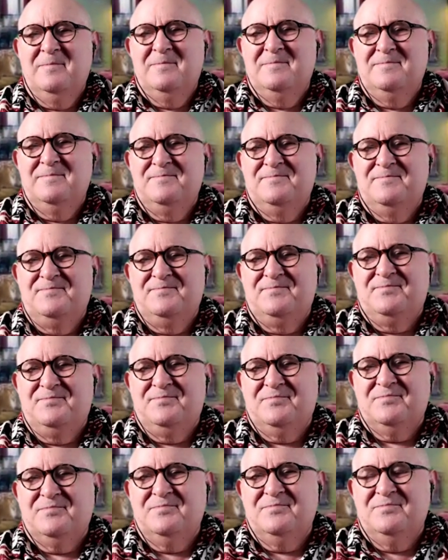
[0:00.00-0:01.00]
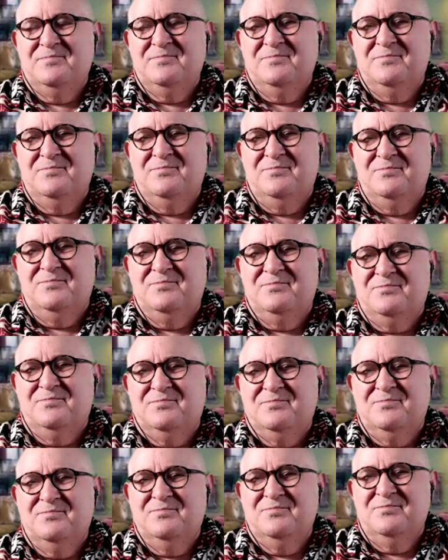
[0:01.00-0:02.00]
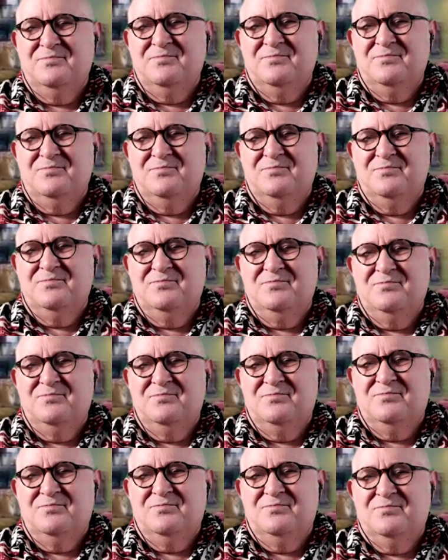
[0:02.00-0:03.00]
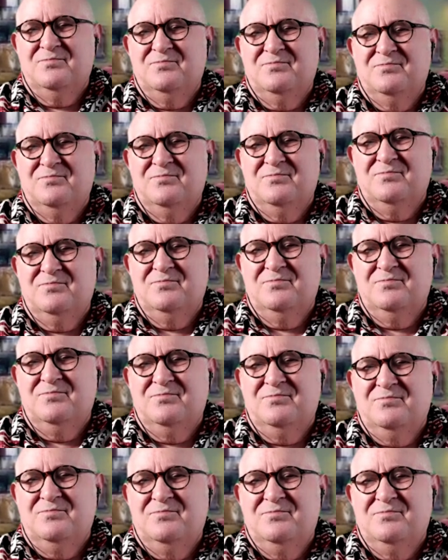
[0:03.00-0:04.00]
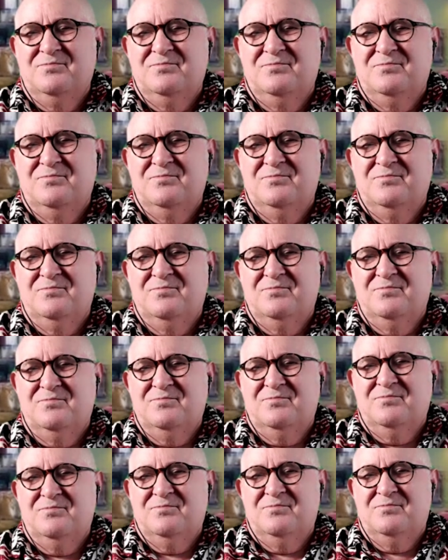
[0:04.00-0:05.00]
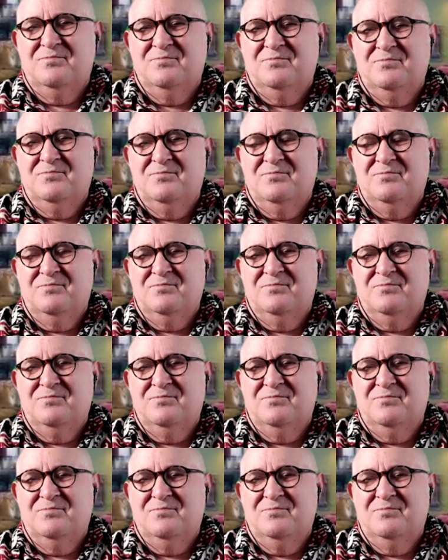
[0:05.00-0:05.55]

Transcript: (silent)